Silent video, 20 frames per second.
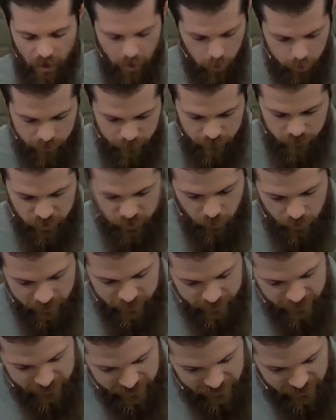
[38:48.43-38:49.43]
I hope you've
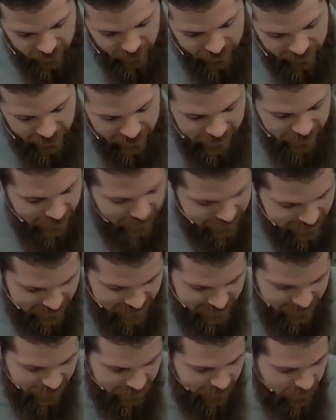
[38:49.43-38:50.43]
enjoyed this study. Again, as I
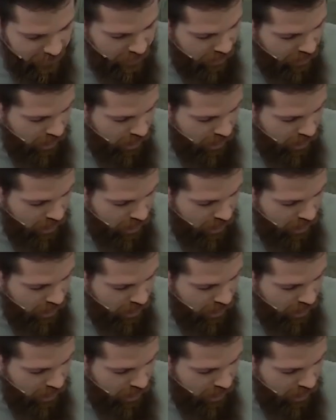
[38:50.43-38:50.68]
said,